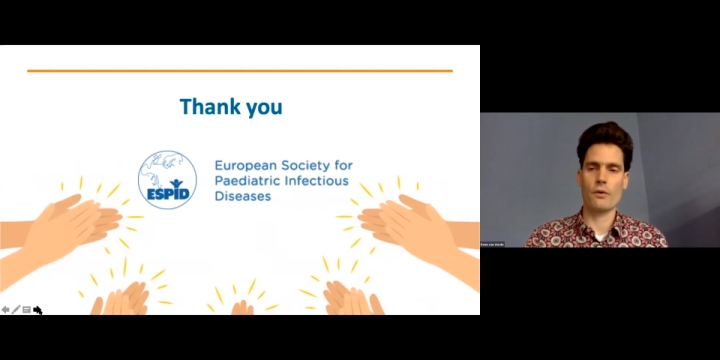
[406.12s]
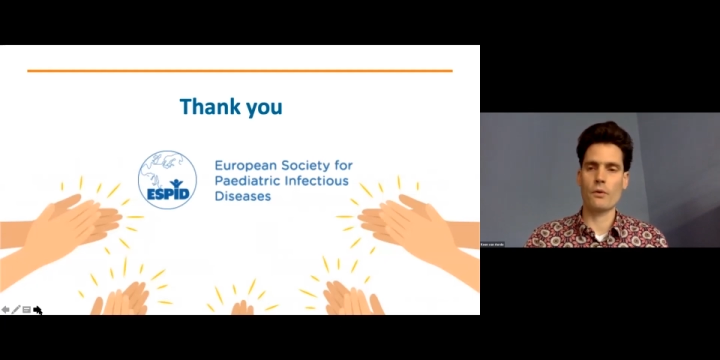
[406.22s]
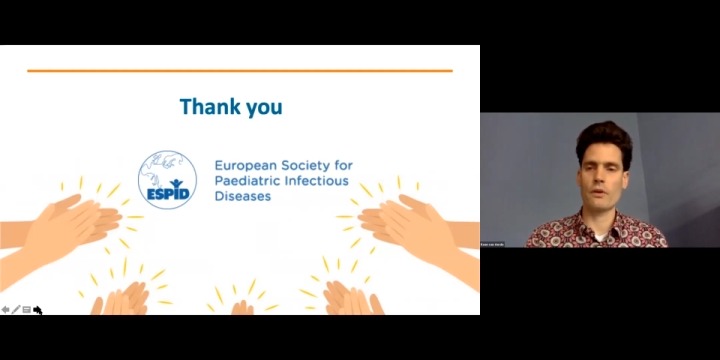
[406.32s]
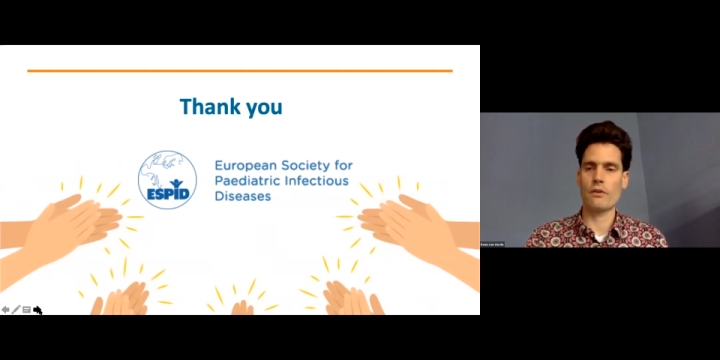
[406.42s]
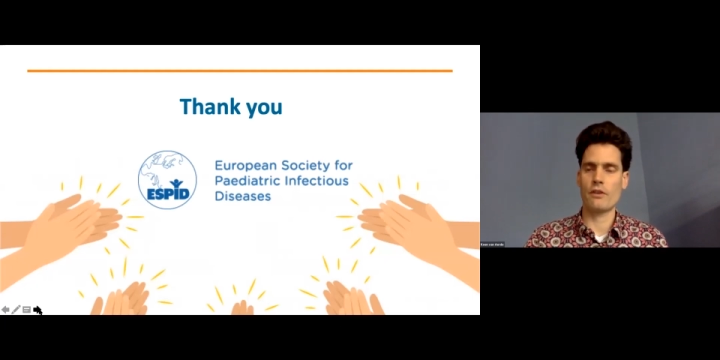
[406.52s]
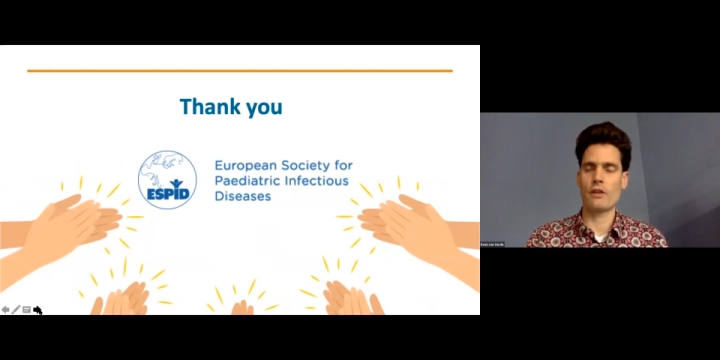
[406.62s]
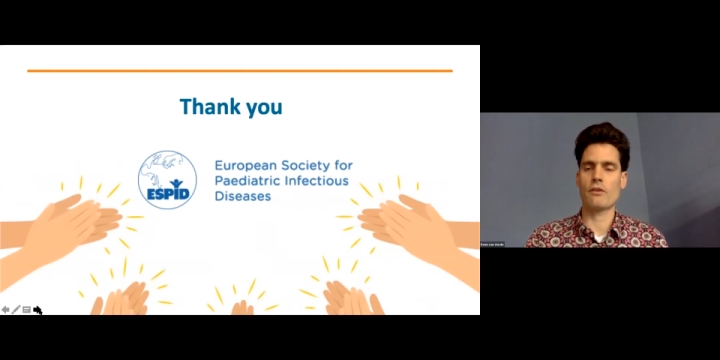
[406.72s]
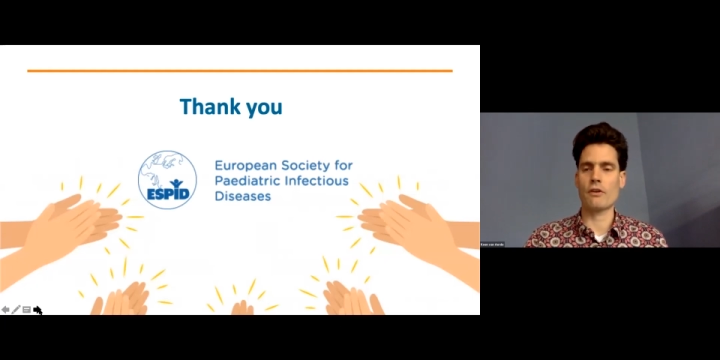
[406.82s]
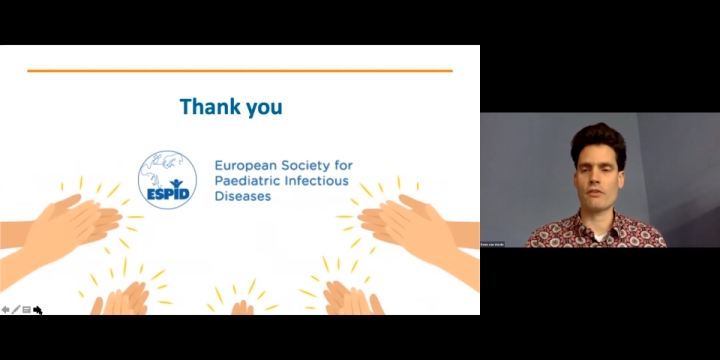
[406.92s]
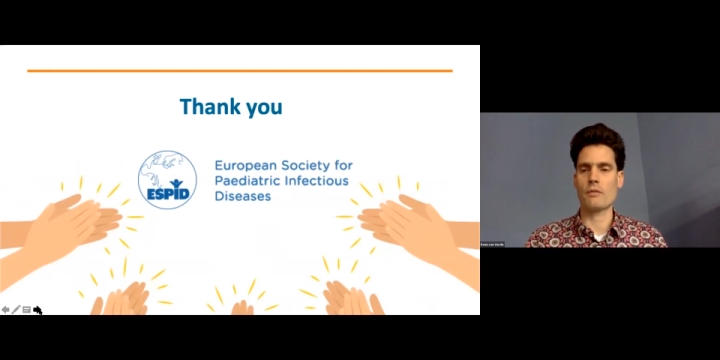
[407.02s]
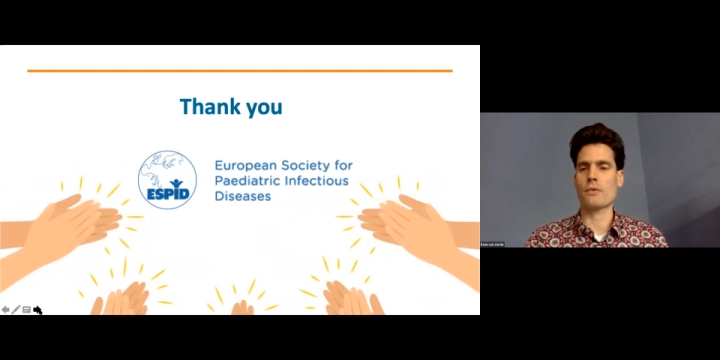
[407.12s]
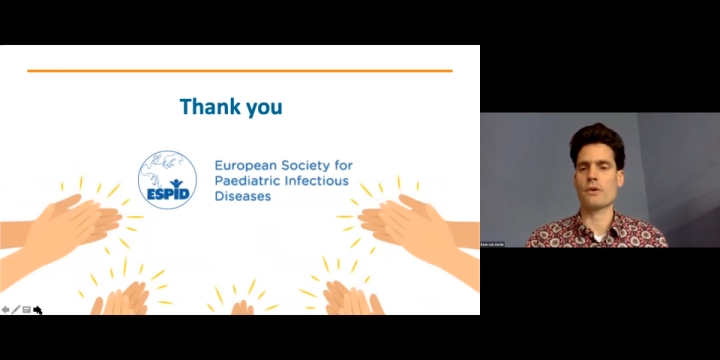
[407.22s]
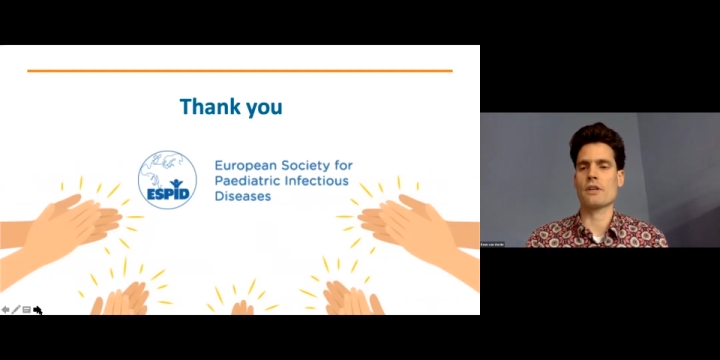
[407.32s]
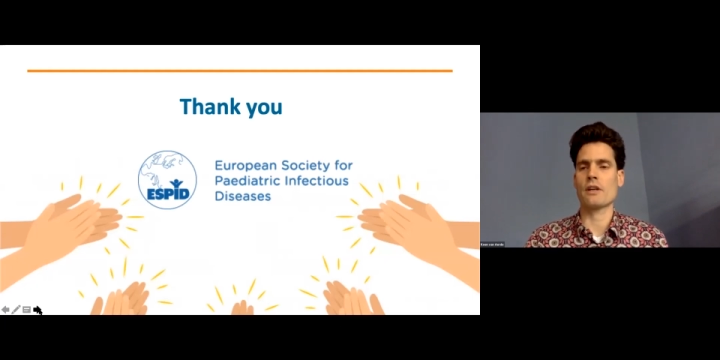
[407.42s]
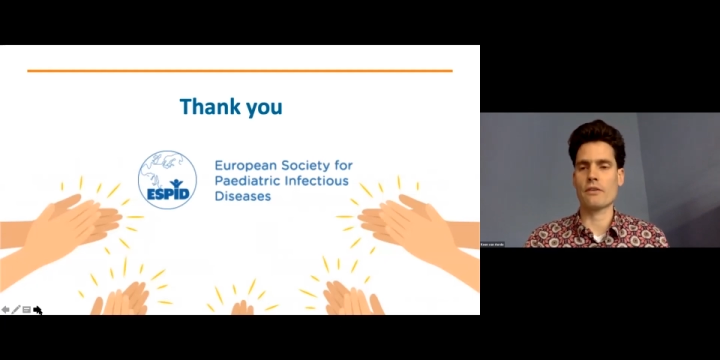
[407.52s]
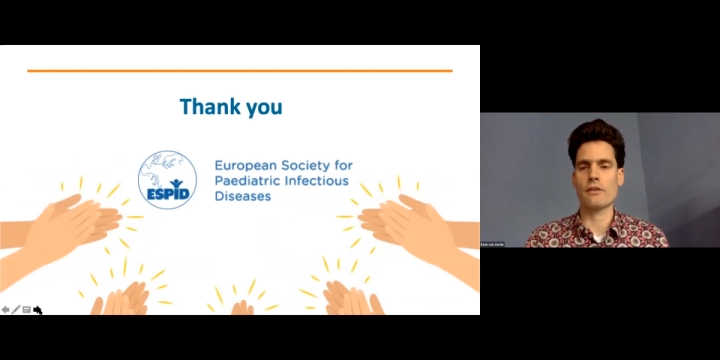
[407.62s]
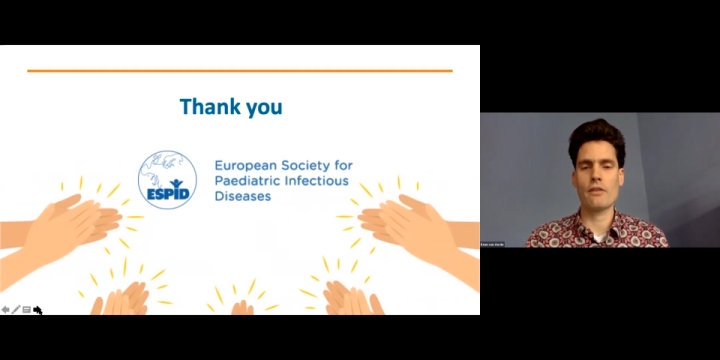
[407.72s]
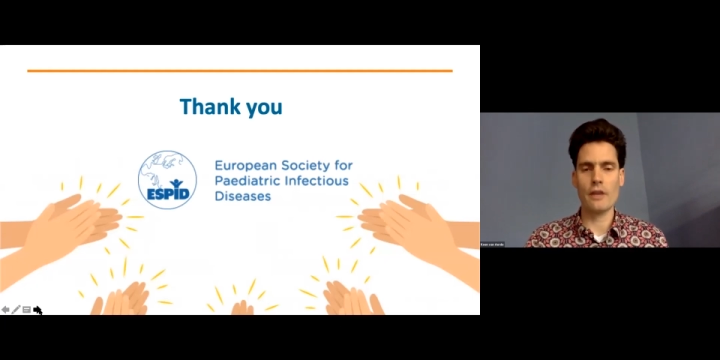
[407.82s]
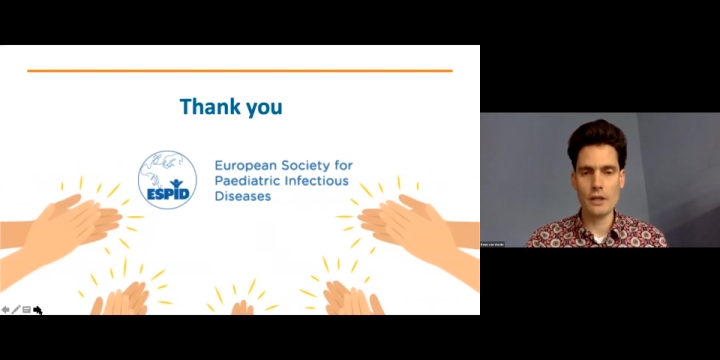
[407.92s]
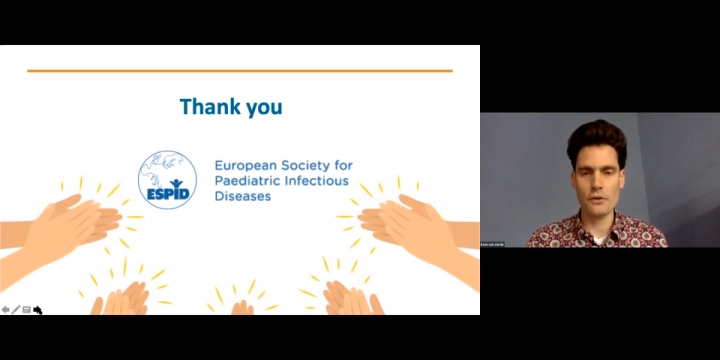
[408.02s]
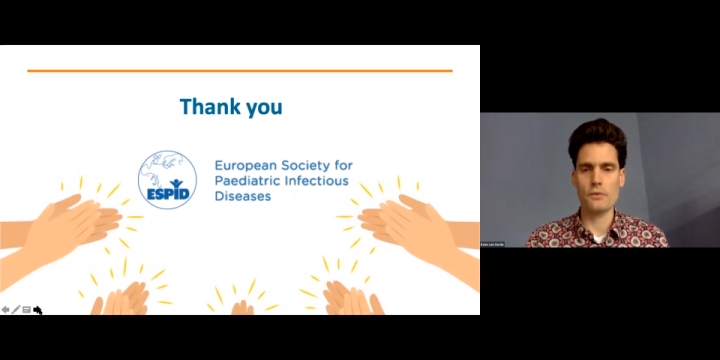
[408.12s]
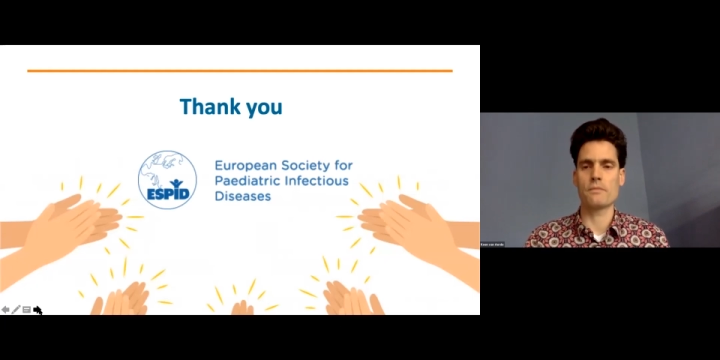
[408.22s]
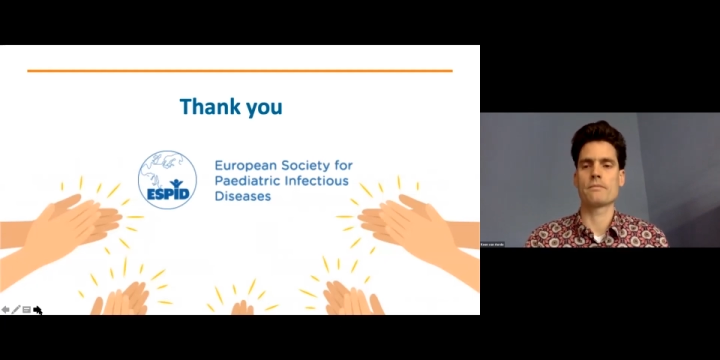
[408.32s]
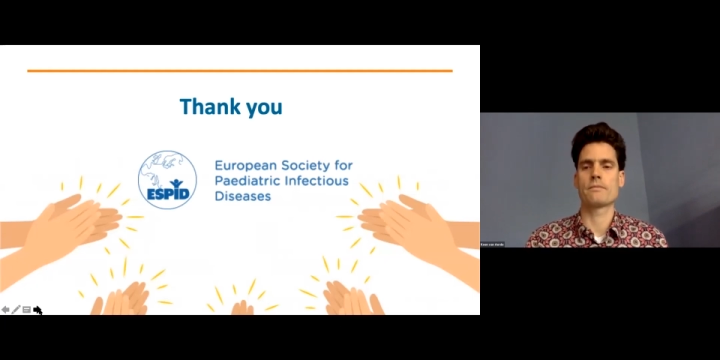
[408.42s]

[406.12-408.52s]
all these interesting projects. Thank you.